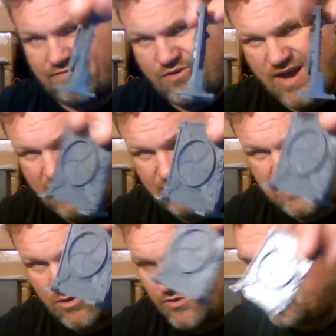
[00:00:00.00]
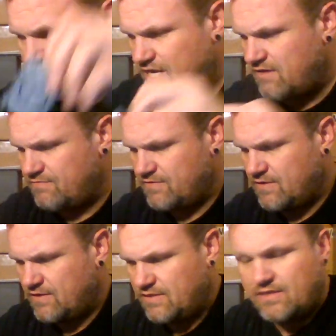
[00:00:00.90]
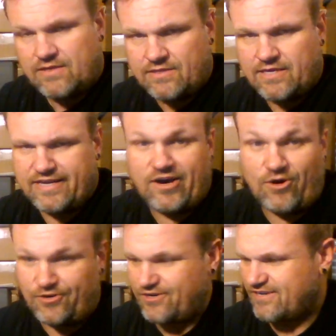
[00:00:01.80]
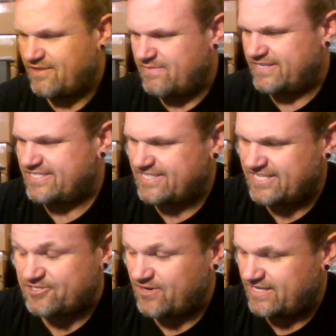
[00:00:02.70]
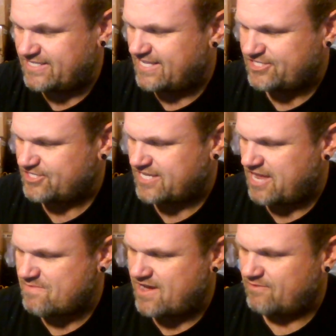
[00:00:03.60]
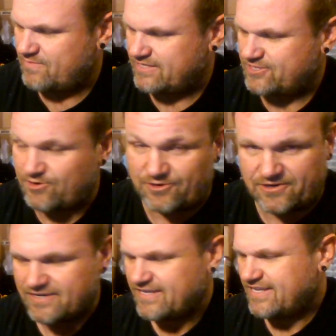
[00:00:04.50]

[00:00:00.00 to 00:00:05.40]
if you have this older stuff, that's crazy. That just came out, but it's older.